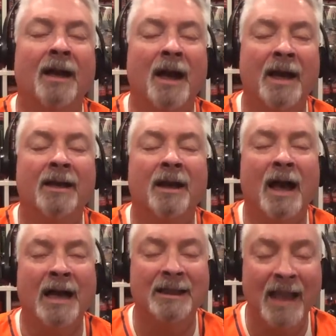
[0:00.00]
I
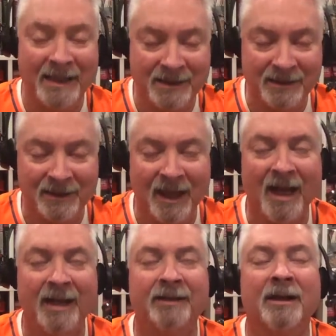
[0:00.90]
I liked it a
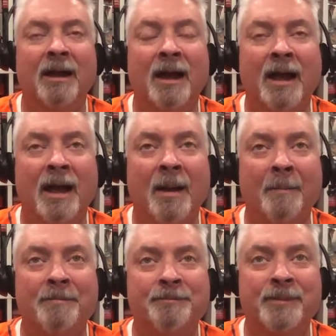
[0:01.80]
lot.
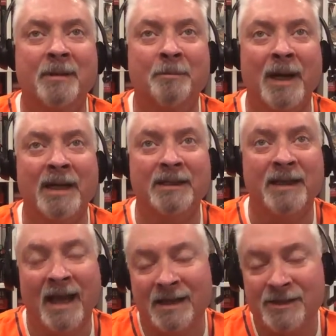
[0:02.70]
Um, but
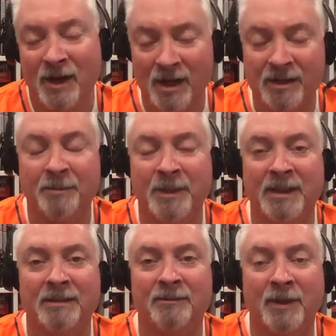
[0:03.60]
yeah, it's hard to
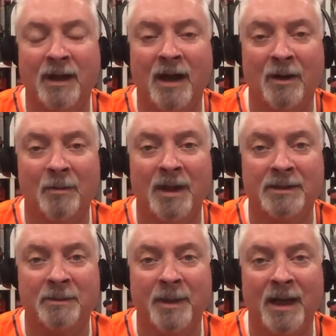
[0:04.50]
beat Ricardo
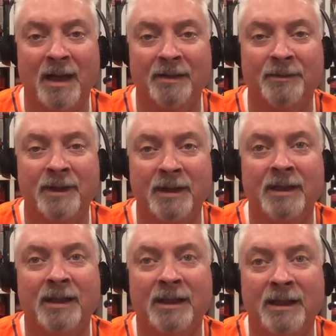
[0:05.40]
Montalban,
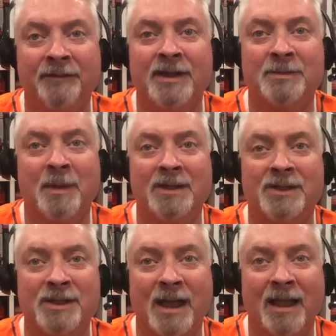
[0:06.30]
yeah. even as much
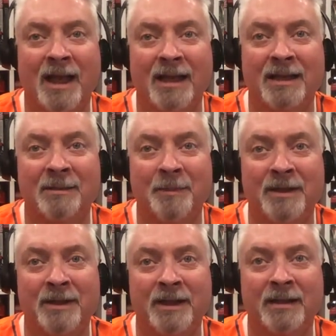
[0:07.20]
as I like
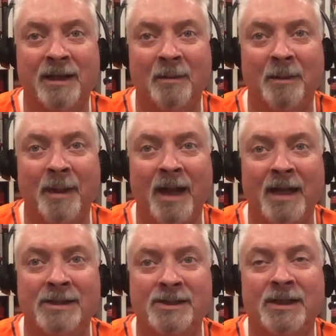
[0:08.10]
Benedict
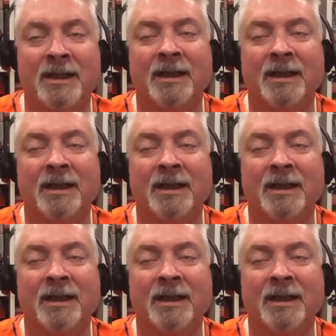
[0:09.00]
Cumberbatch.